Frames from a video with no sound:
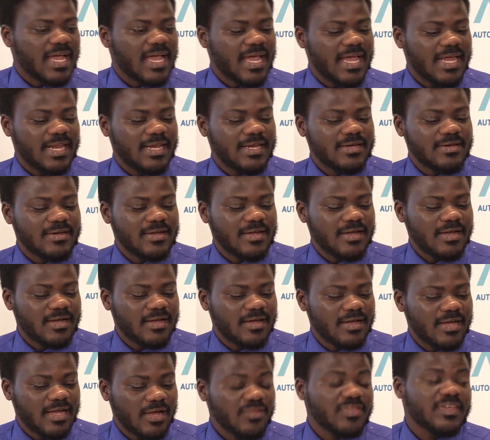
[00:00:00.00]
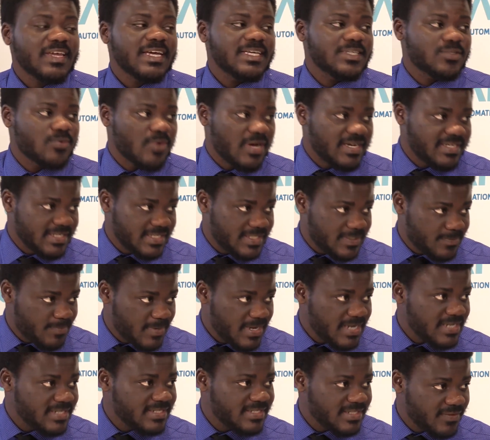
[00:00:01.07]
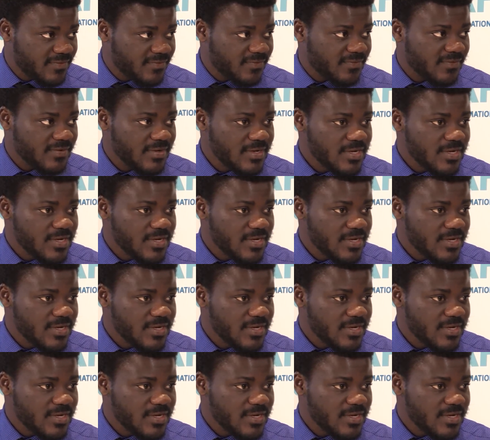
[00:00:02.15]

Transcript: And healthcare is quite expensive.